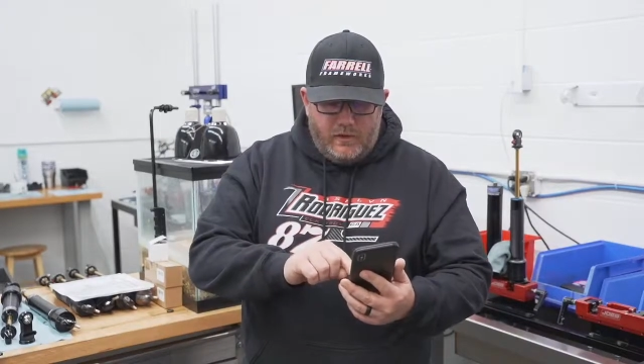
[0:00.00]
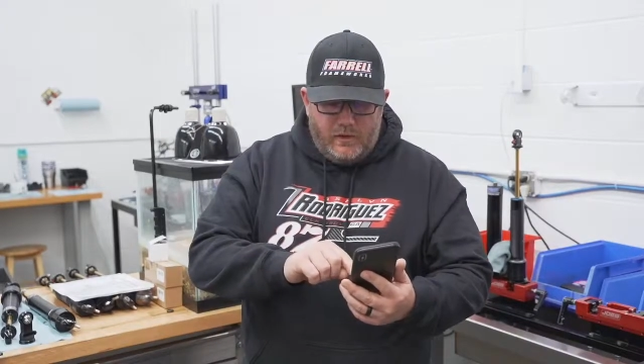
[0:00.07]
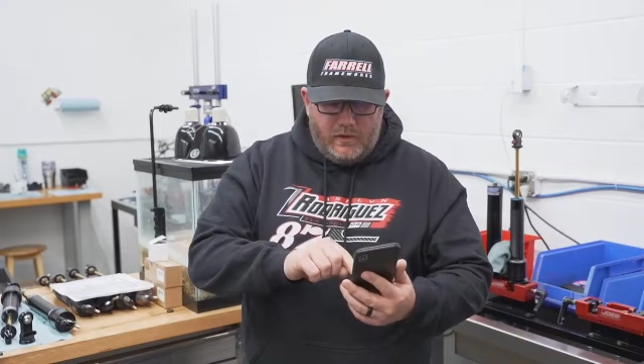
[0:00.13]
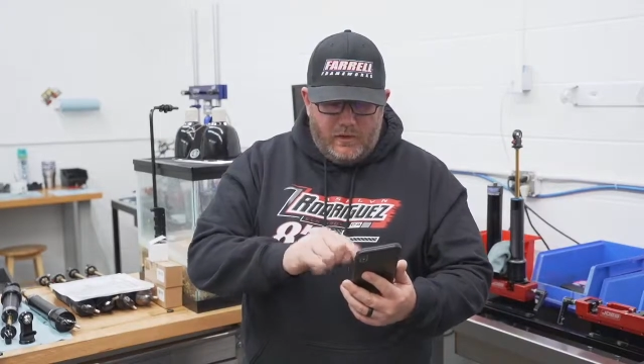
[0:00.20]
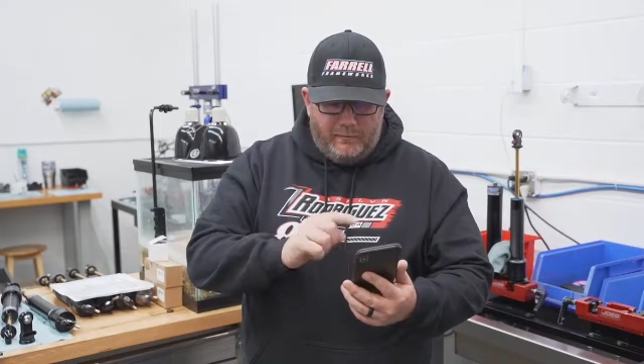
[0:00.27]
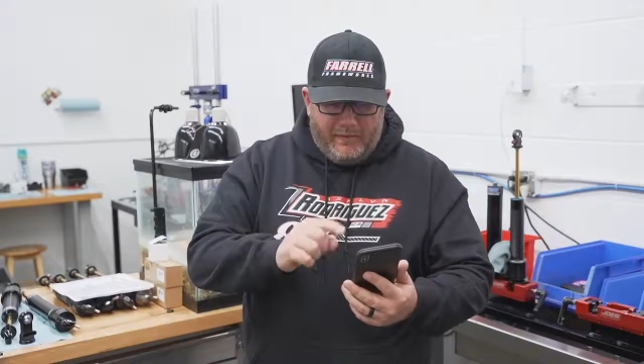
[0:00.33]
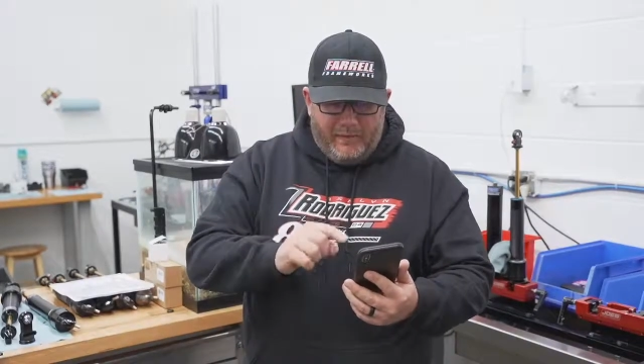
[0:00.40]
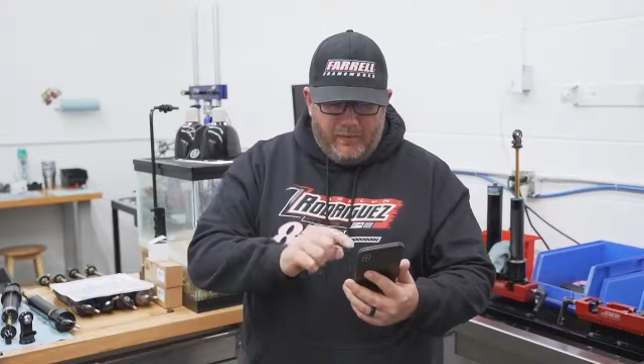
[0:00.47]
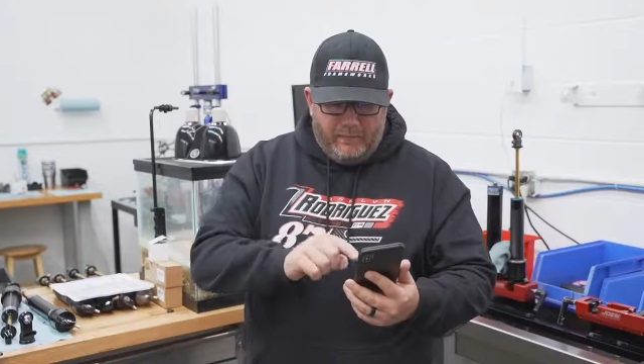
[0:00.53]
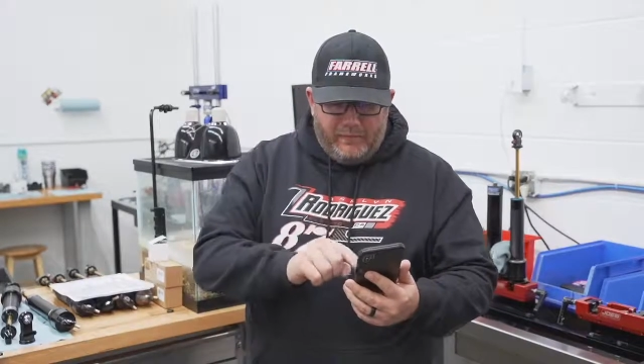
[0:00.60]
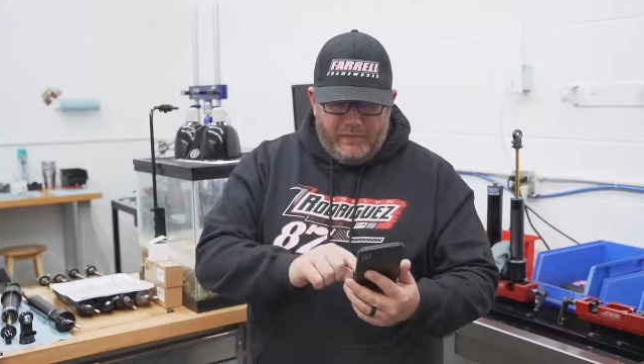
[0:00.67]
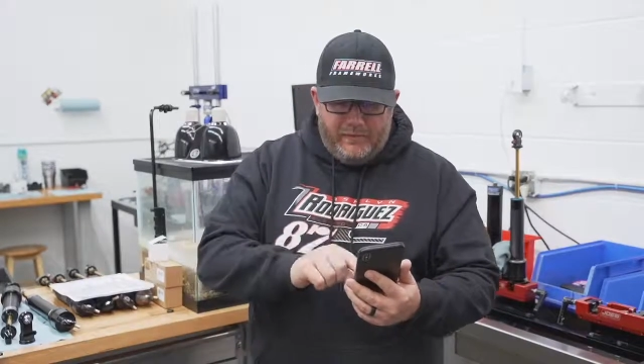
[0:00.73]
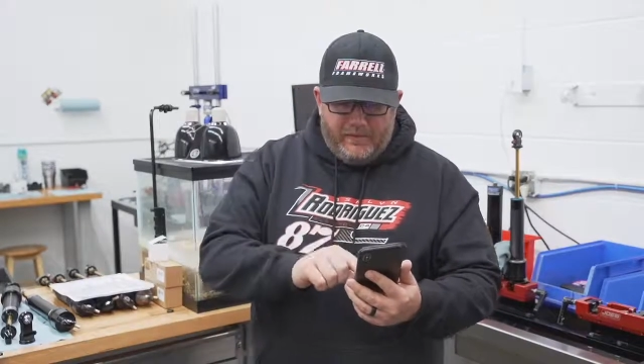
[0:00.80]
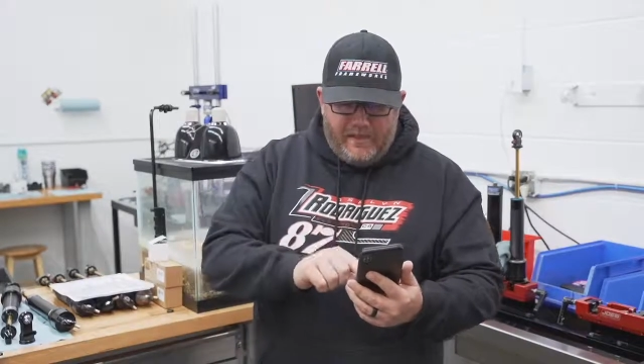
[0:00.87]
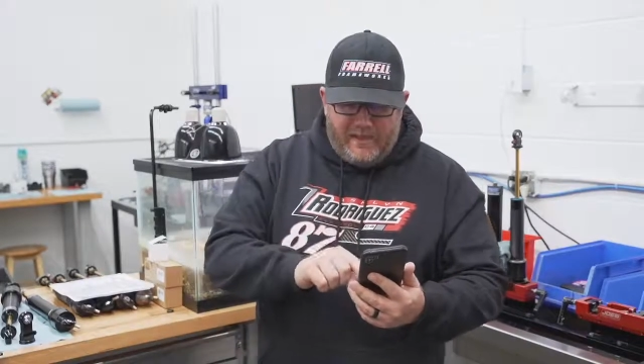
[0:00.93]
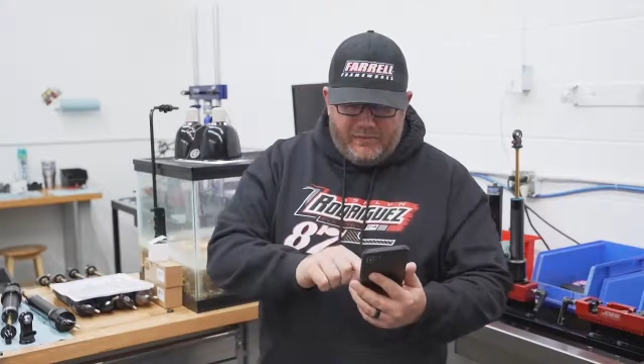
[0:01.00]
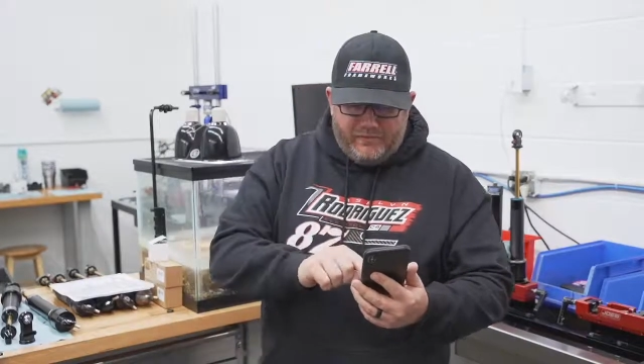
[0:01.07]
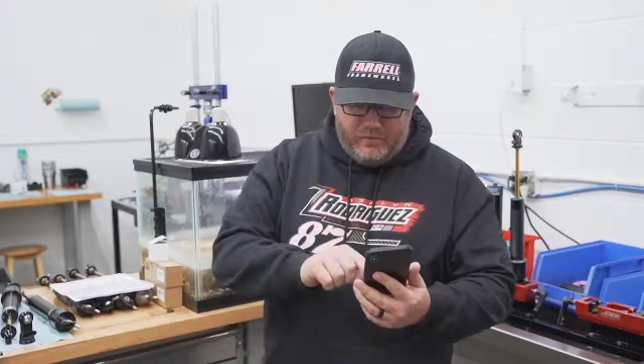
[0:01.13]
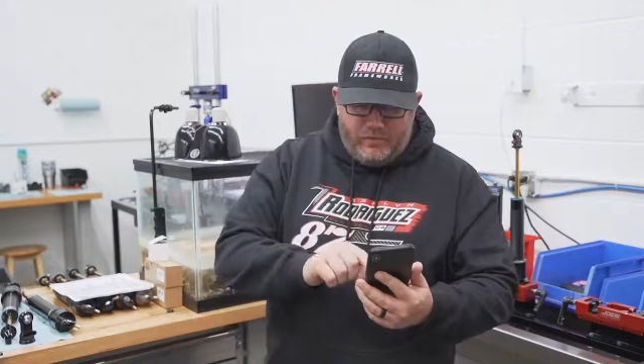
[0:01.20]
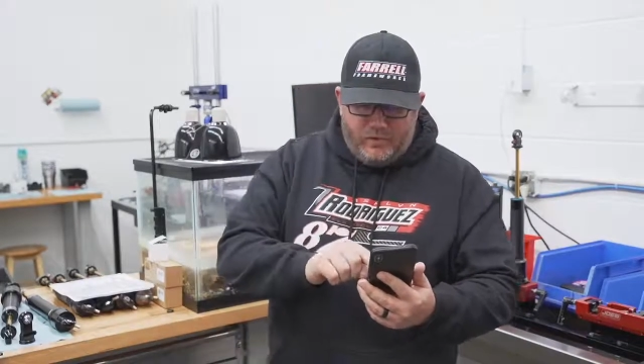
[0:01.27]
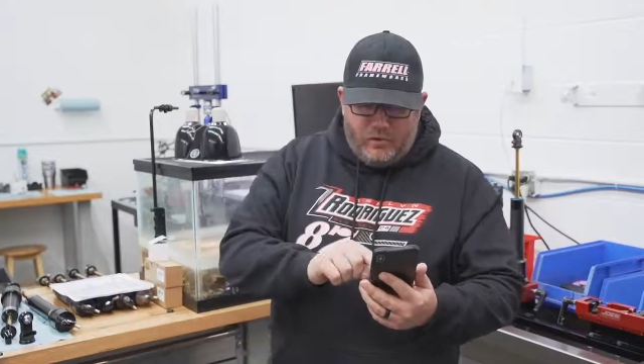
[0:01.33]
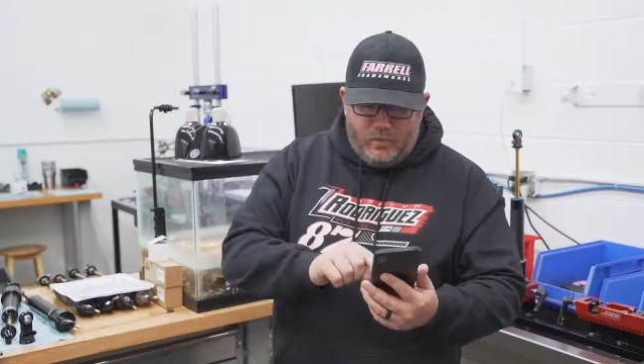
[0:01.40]
Michael, please
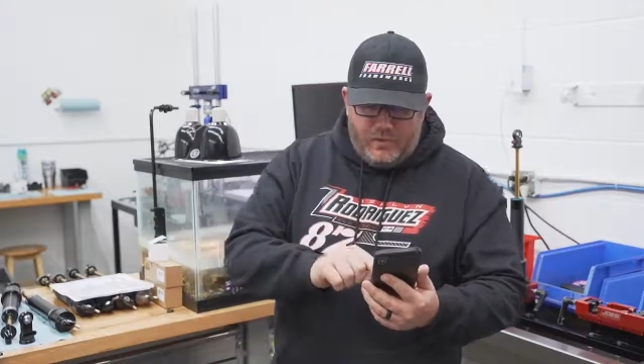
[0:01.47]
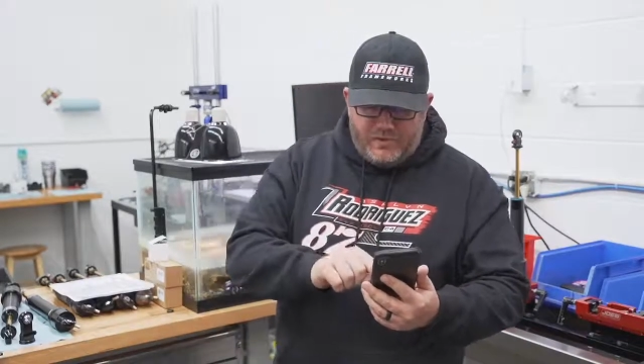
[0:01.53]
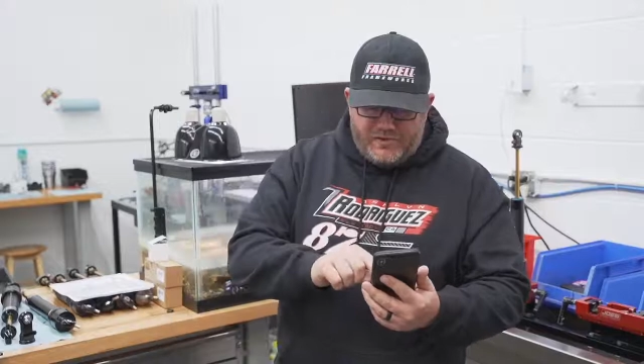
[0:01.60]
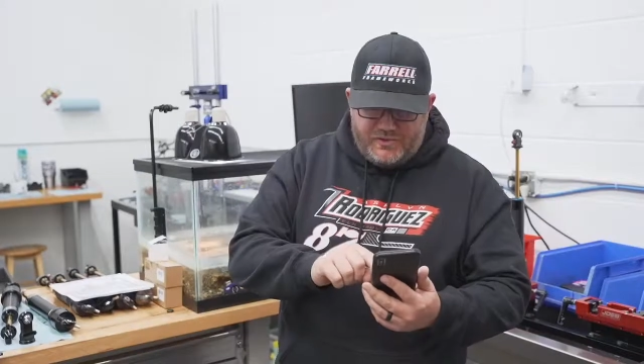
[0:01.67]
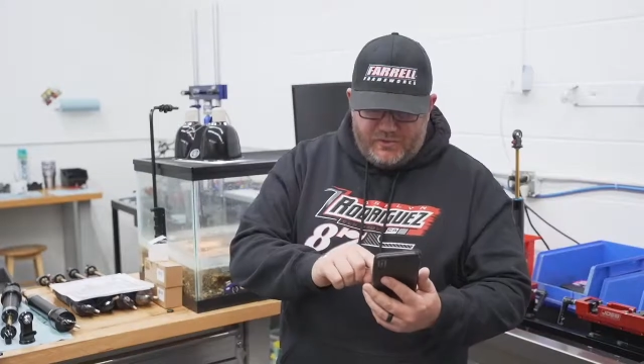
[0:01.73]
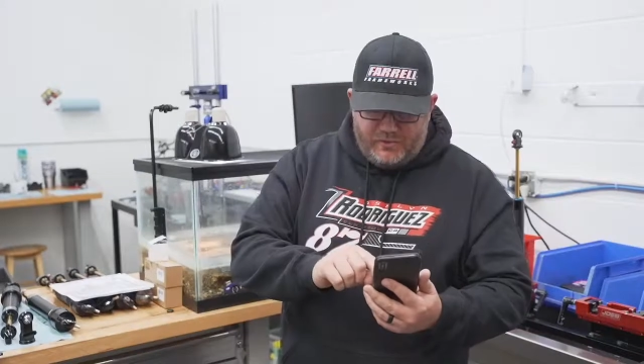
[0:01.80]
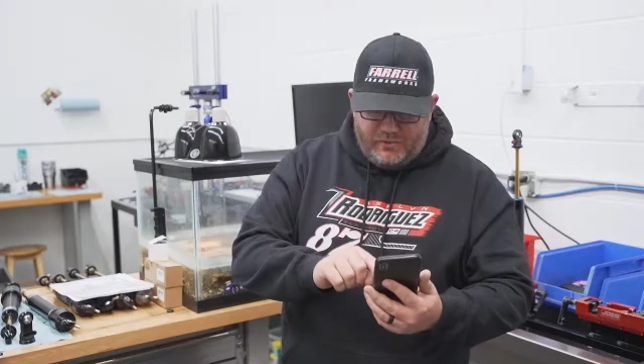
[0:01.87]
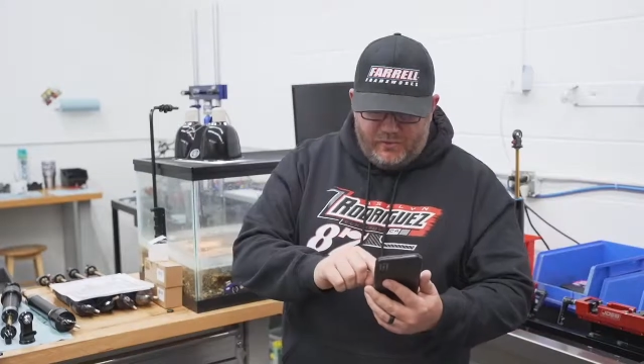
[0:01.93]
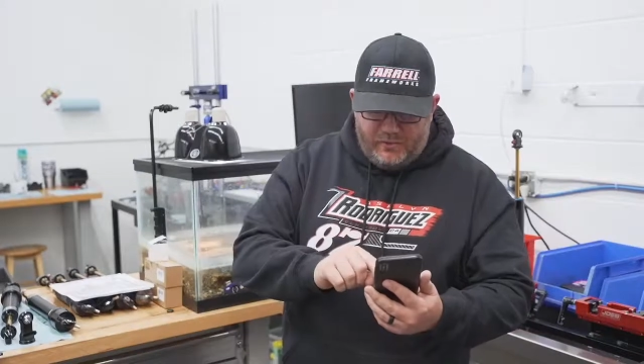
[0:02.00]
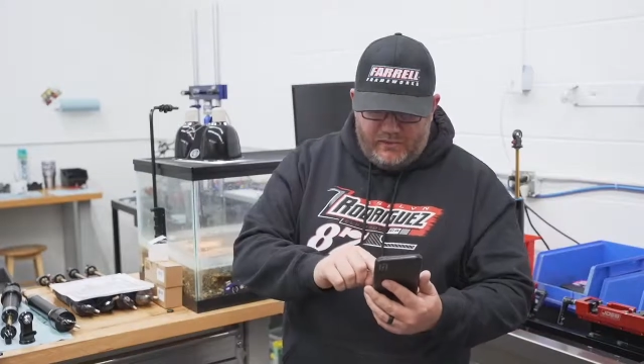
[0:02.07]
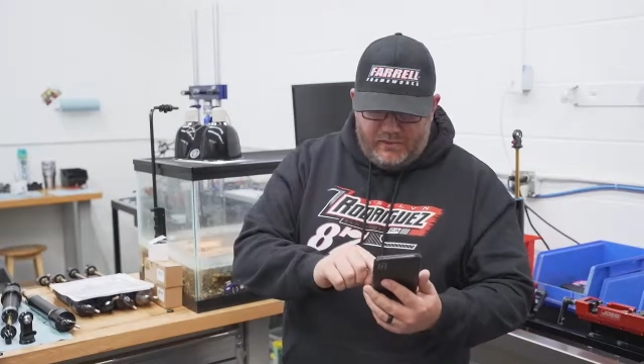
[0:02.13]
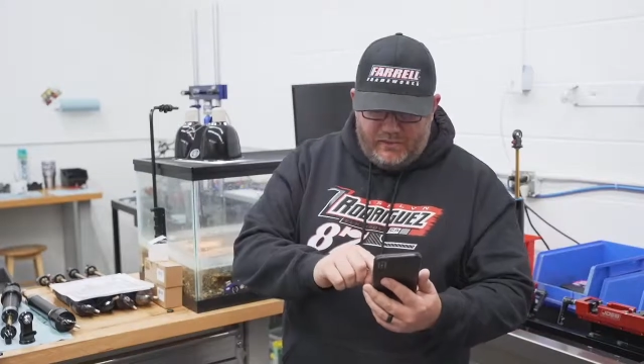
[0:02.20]
ask your question so